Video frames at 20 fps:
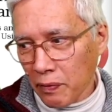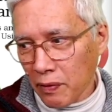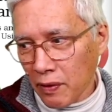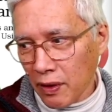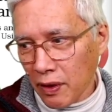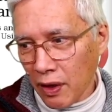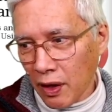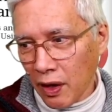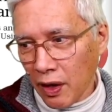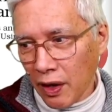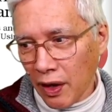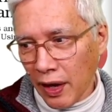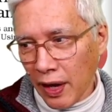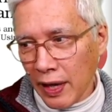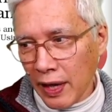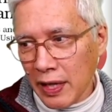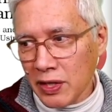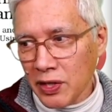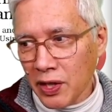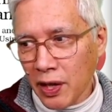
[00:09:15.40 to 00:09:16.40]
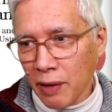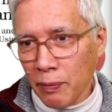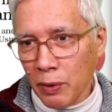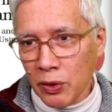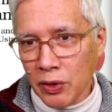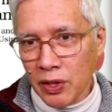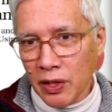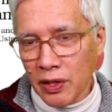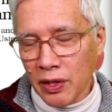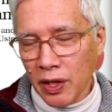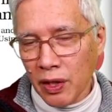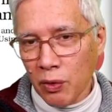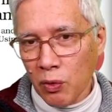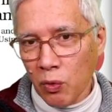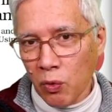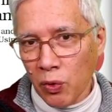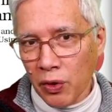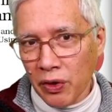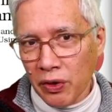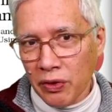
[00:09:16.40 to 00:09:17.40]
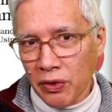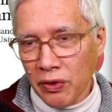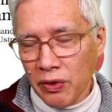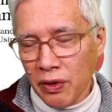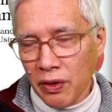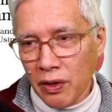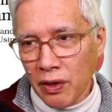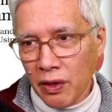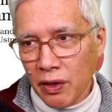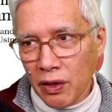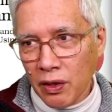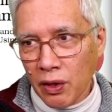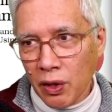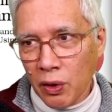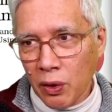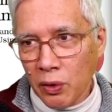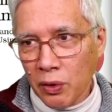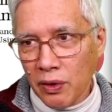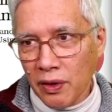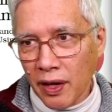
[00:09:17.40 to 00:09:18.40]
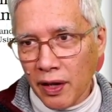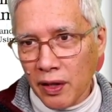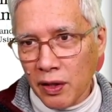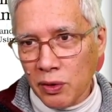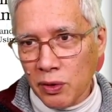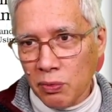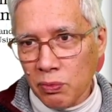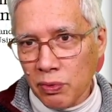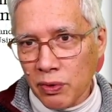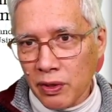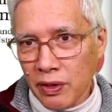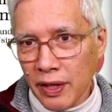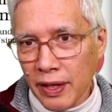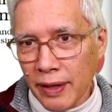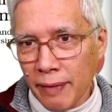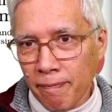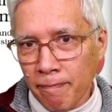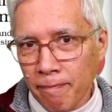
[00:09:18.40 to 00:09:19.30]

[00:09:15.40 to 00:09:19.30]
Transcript: Anytime you're dealing with code that is really